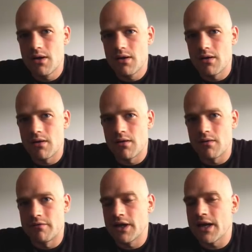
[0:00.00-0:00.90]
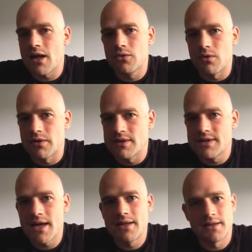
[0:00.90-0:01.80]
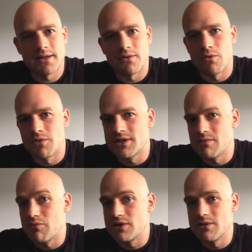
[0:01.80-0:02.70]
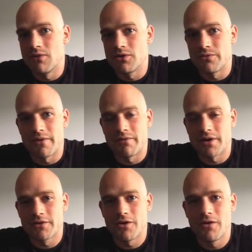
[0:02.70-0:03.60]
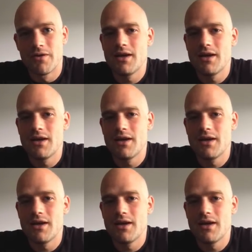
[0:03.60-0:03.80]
very hard to understand and almost impossible to refactor.